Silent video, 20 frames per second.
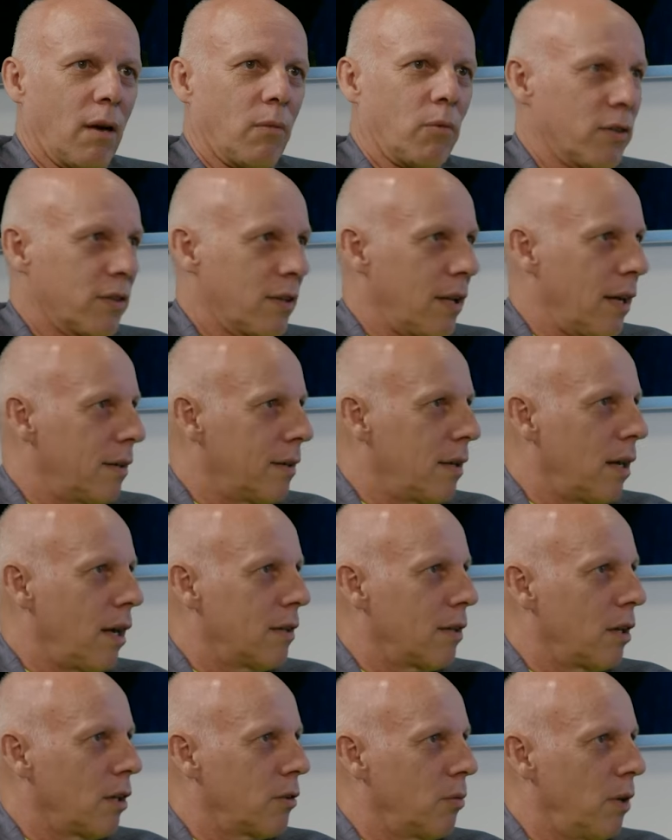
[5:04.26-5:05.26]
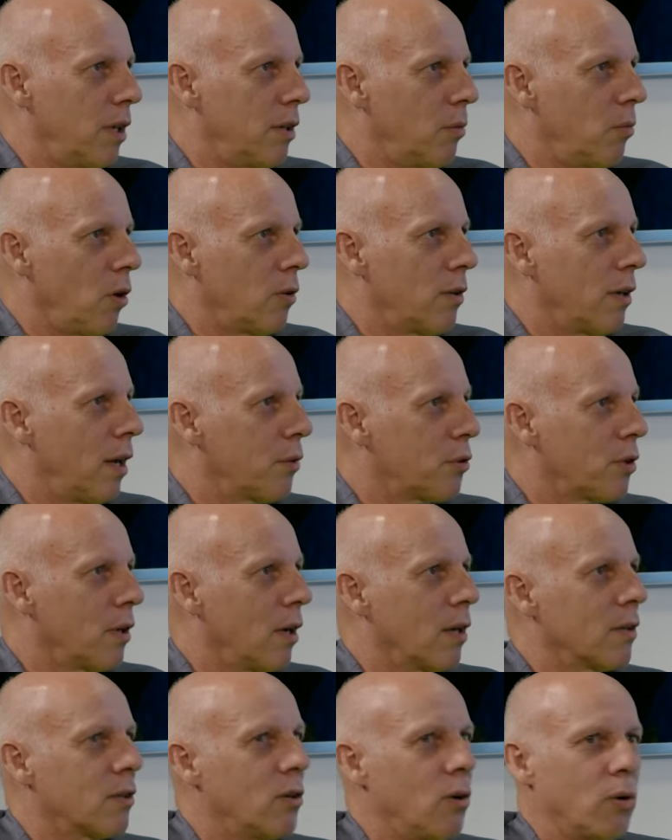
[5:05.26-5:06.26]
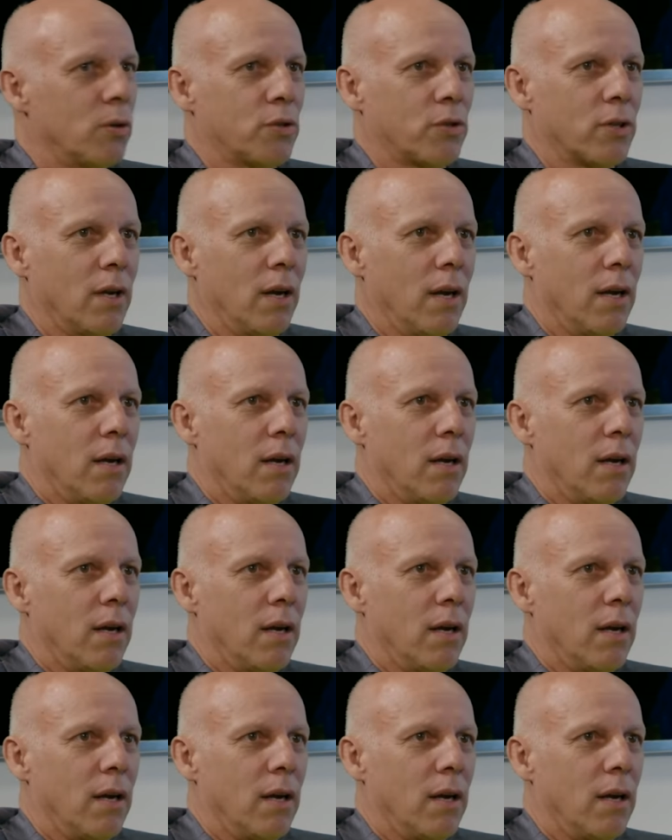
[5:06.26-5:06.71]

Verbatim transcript: was there the under 21 national coach